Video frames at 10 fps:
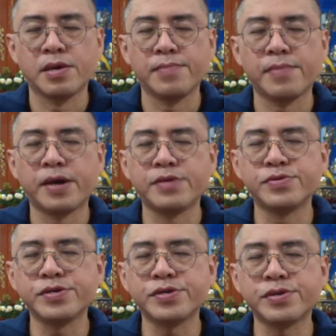By
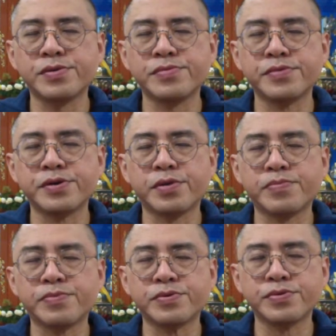doing so, we
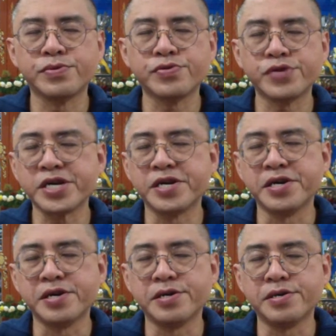hope to
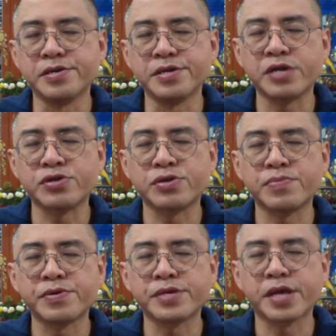trigger a natural
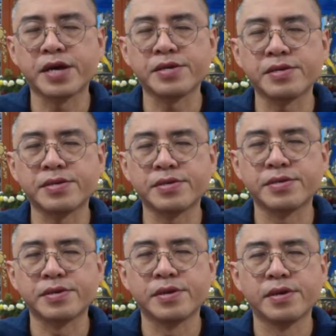process
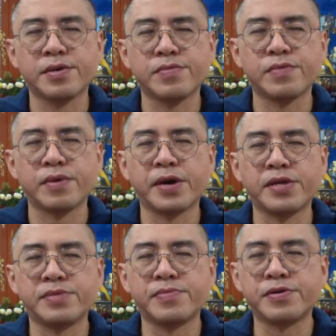whereby
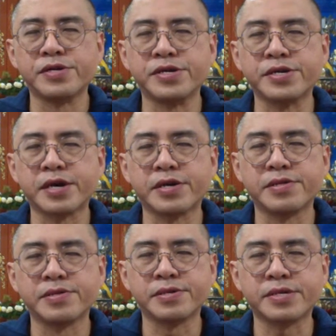the body
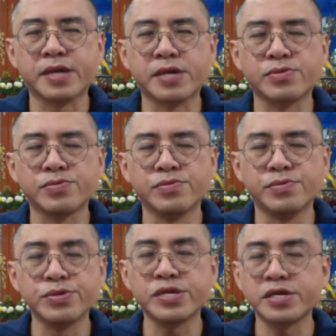can start to
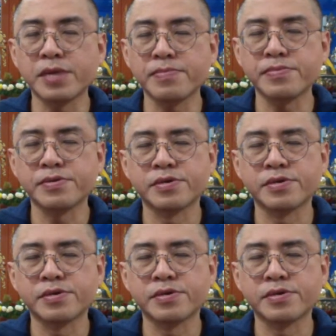loosen up,